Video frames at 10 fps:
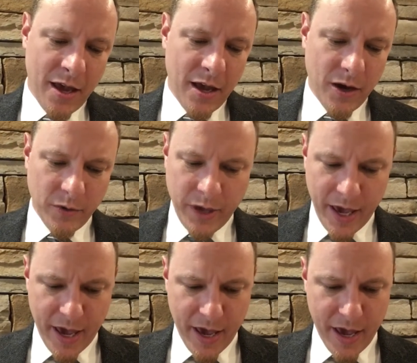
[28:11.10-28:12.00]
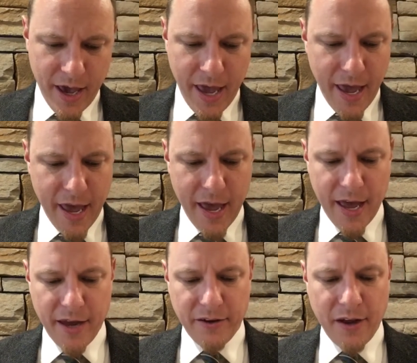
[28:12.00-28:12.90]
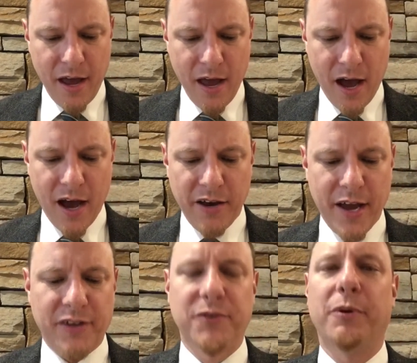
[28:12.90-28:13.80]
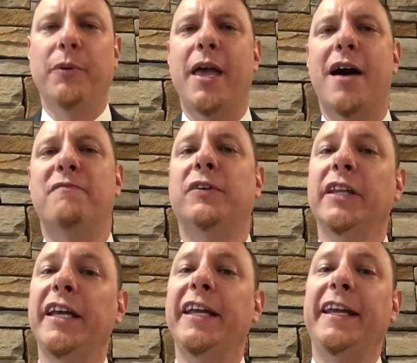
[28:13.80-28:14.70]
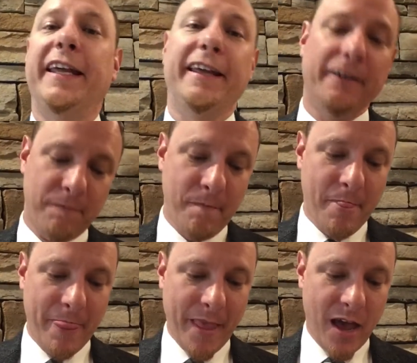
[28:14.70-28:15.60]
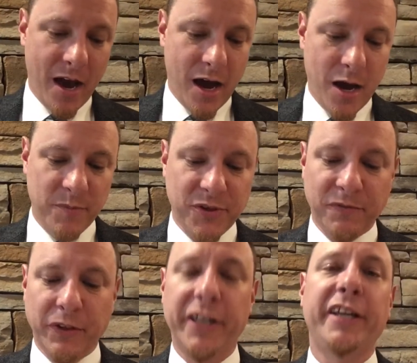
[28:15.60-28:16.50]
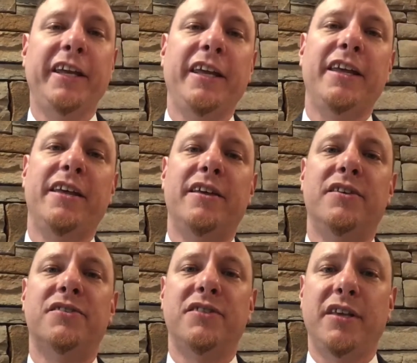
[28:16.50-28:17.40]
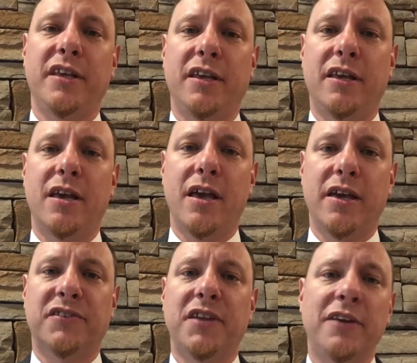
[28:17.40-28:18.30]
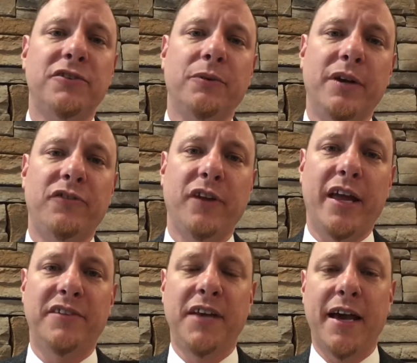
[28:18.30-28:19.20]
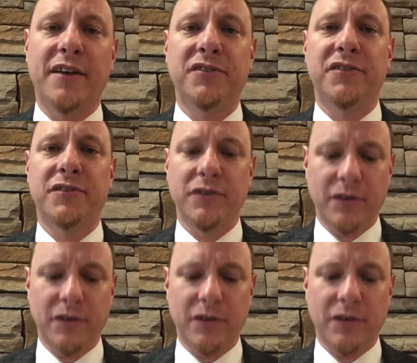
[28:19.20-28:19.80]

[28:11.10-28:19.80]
Okay, and next, what do we have? Validity. So validity is the extent to which a test